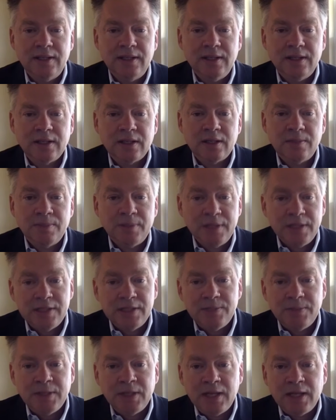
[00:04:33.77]
The complaints
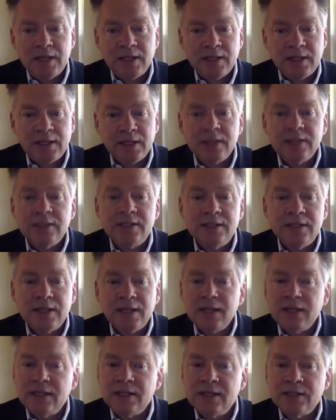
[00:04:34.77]
began in the
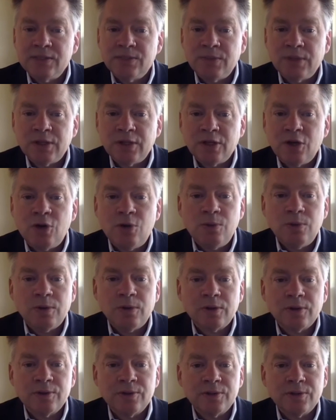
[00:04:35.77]
1990s when
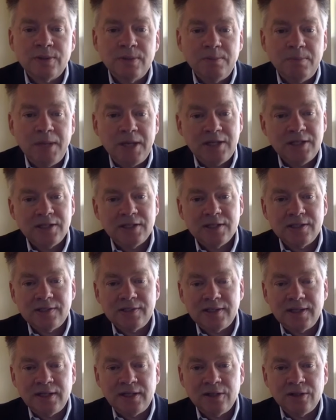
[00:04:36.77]
coworkers,
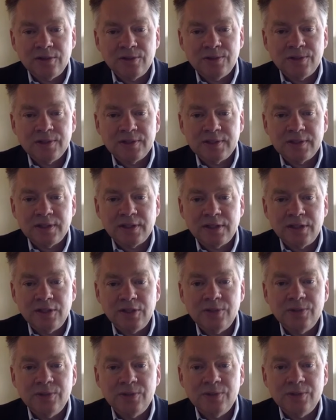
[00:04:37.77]
patients, and nurses
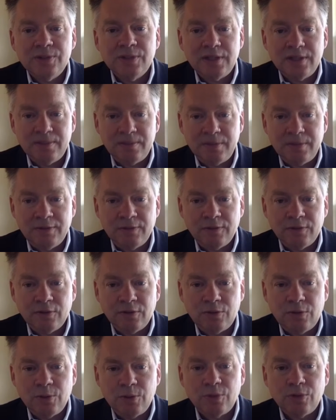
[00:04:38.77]
accused him of,
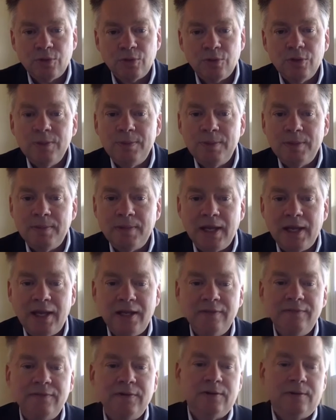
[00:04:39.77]
quote, creepy
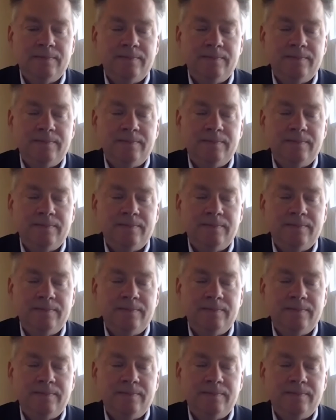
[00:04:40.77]
behavior.